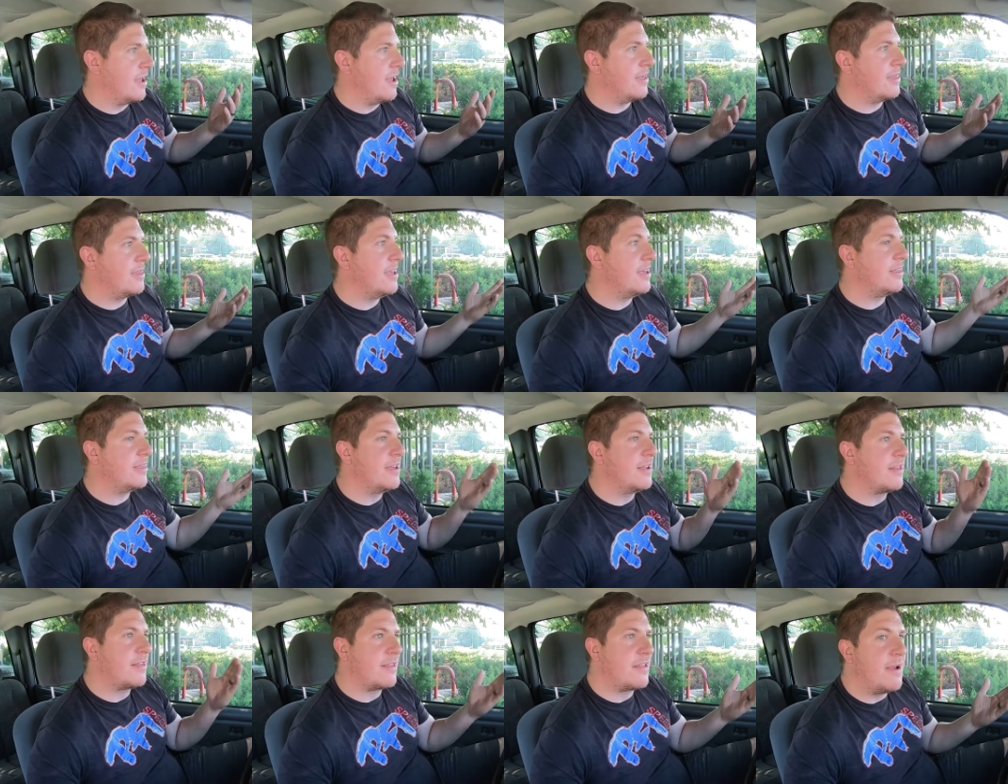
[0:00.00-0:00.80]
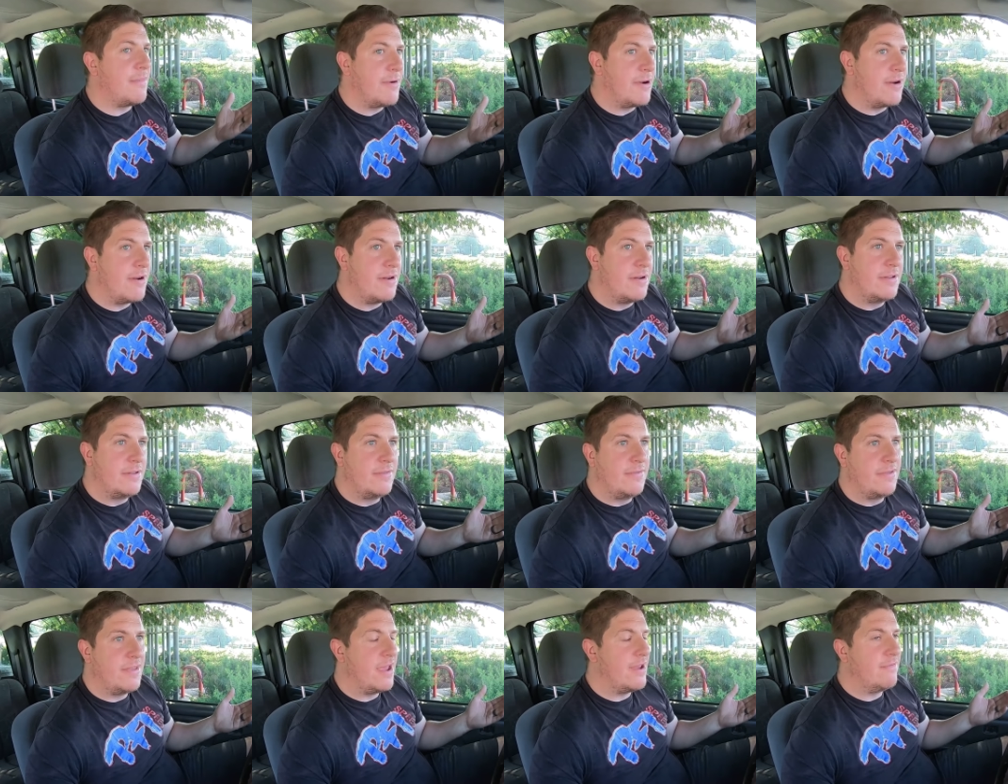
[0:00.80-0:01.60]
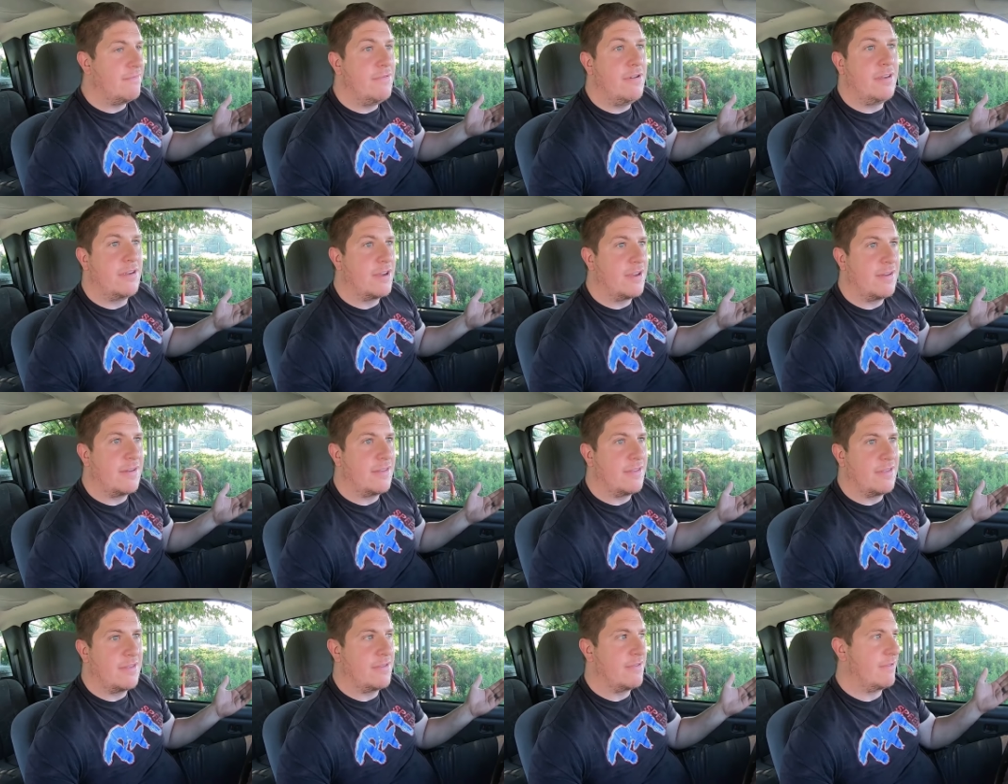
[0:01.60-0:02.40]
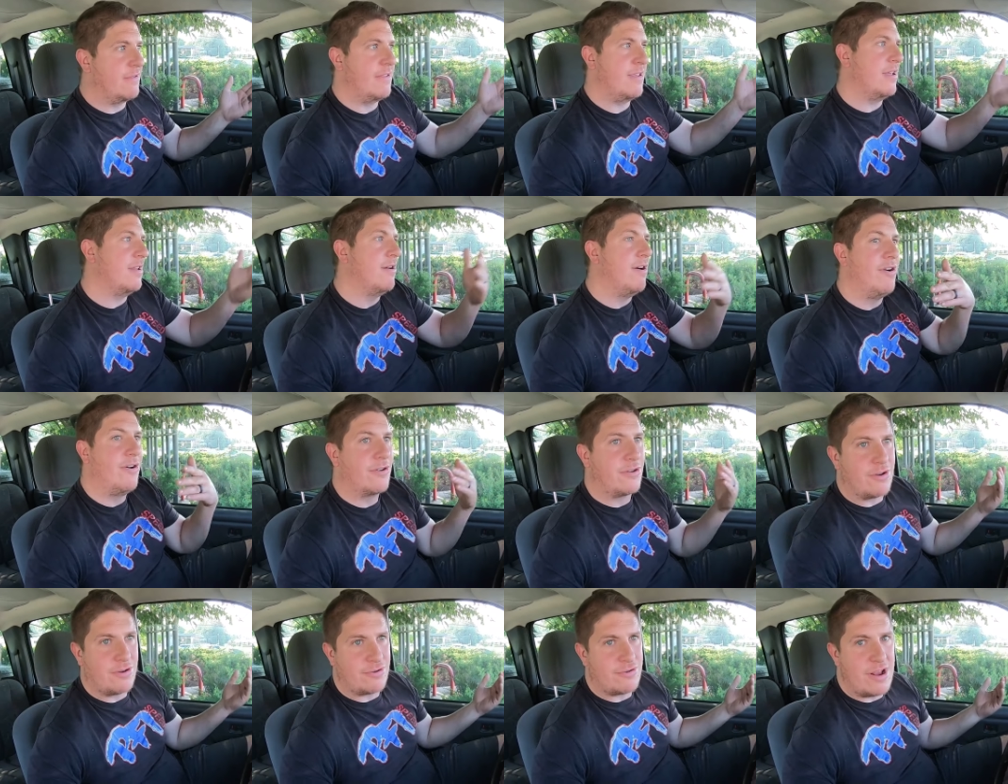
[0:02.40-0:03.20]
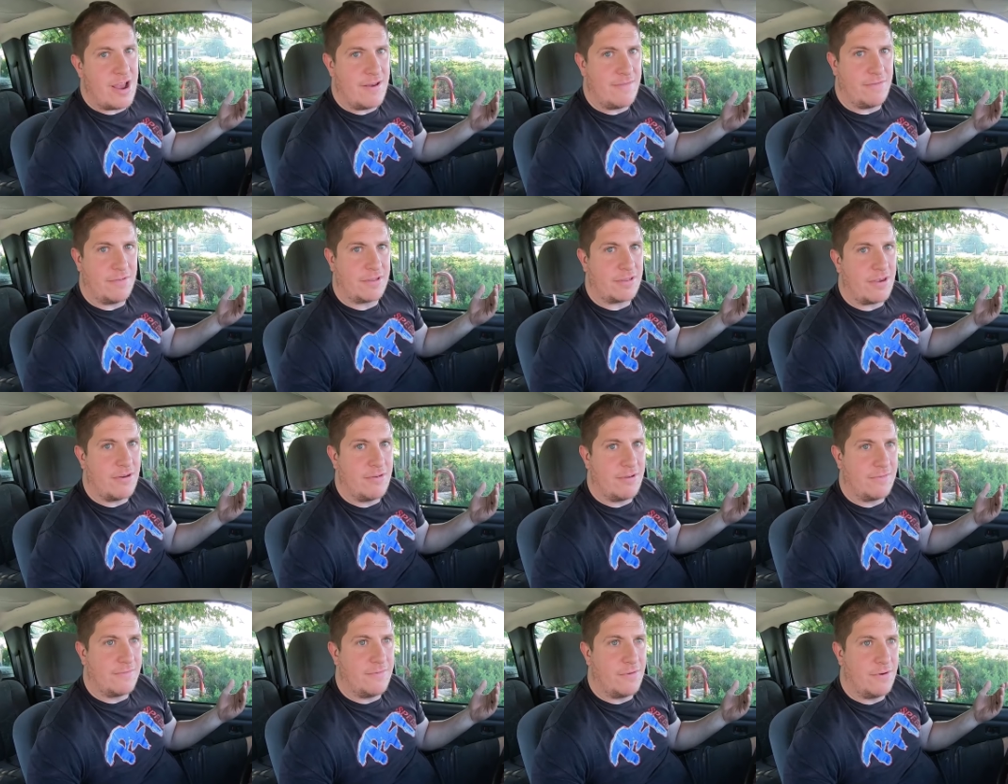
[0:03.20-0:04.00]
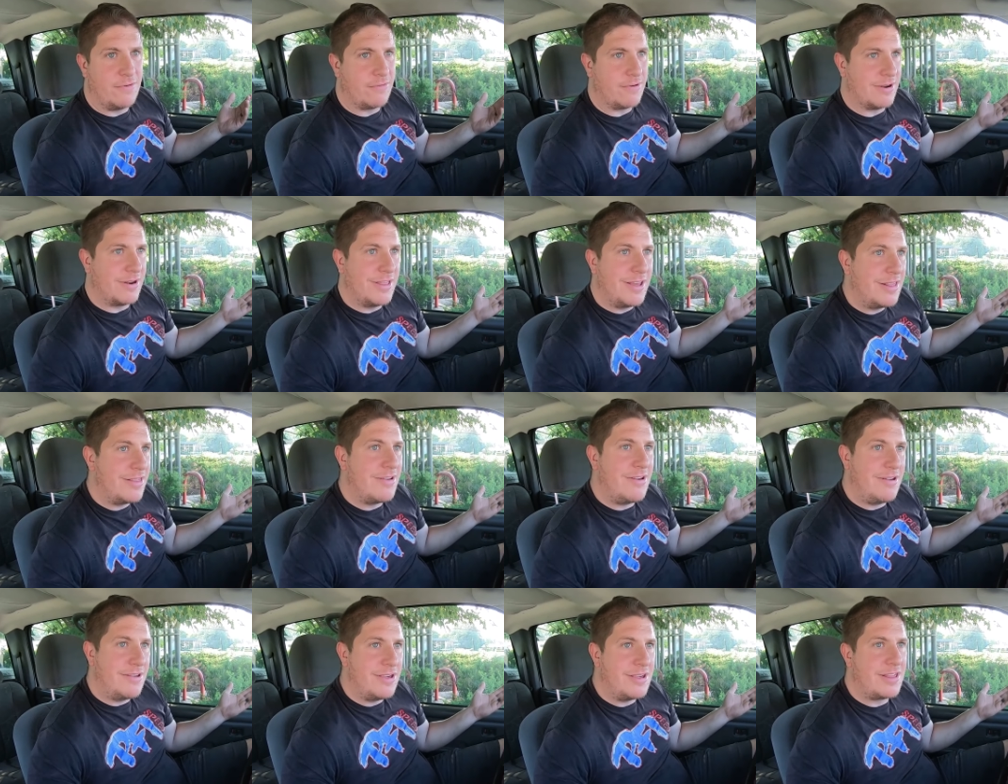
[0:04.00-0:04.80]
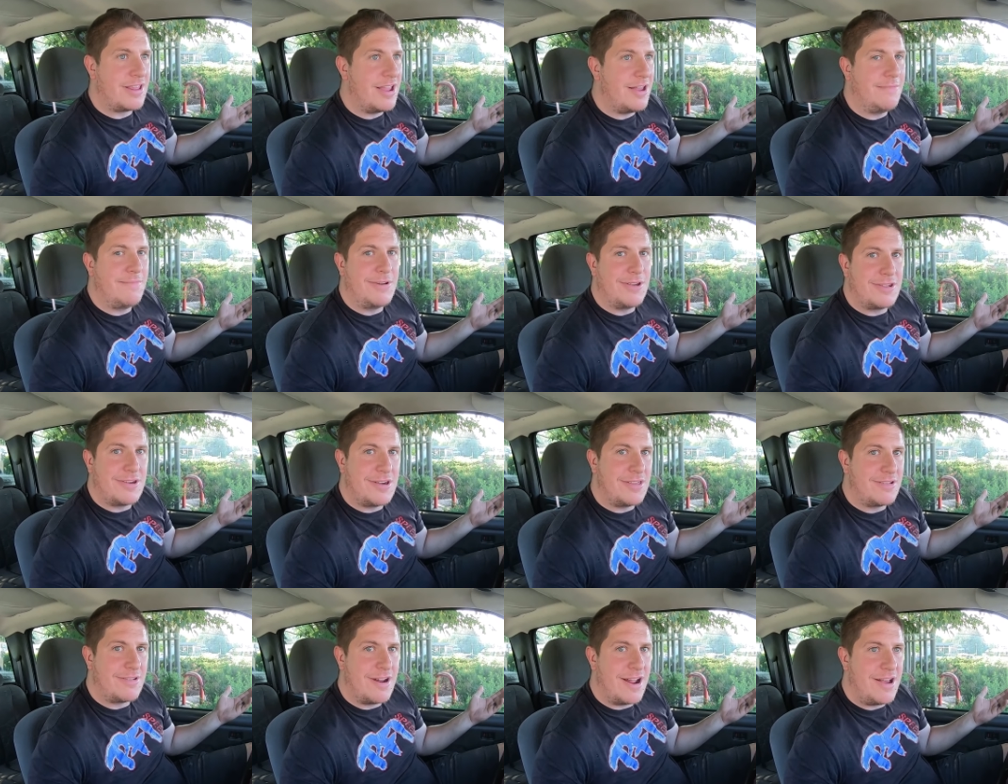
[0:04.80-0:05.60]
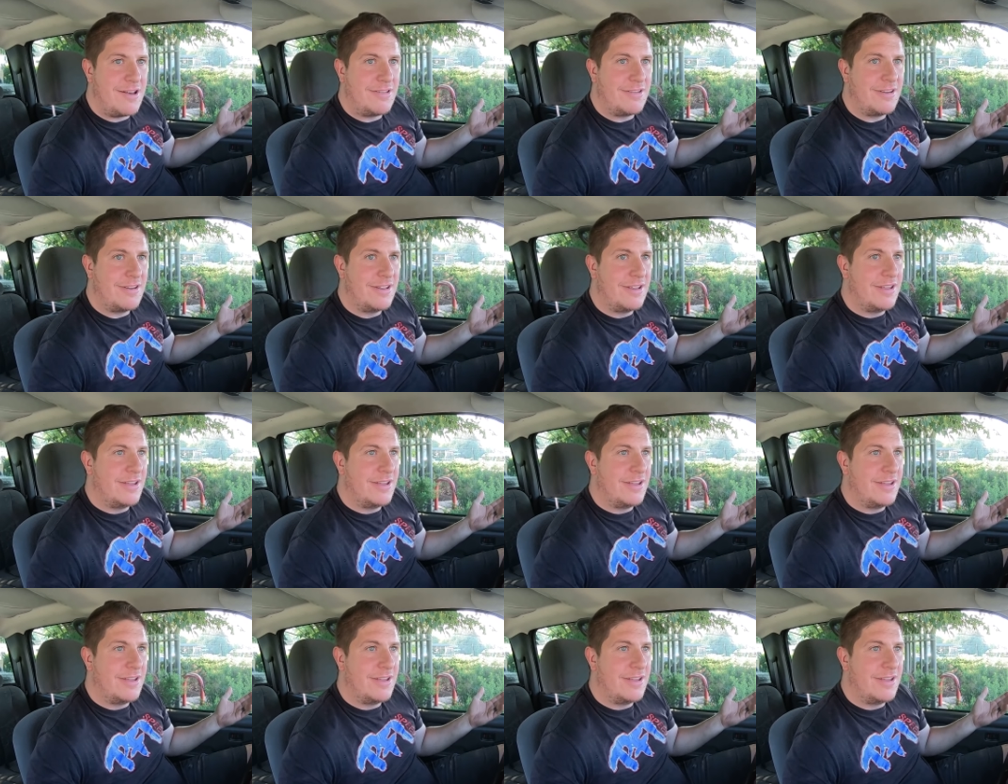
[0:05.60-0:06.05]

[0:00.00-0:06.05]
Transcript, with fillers: I think this summer, and really in all your travels going forward, let's all just help each other out